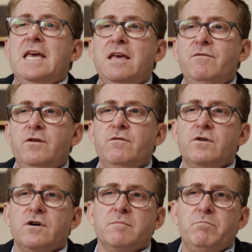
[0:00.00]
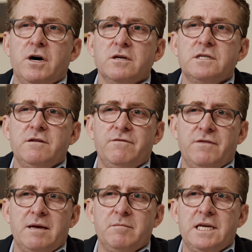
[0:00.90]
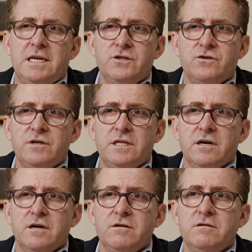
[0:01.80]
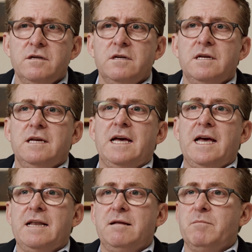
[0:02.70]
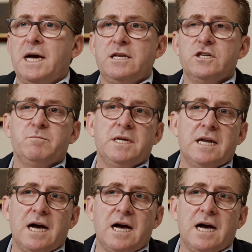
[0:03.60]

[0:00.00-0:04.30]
If you've got a positive family history though, and it may just be an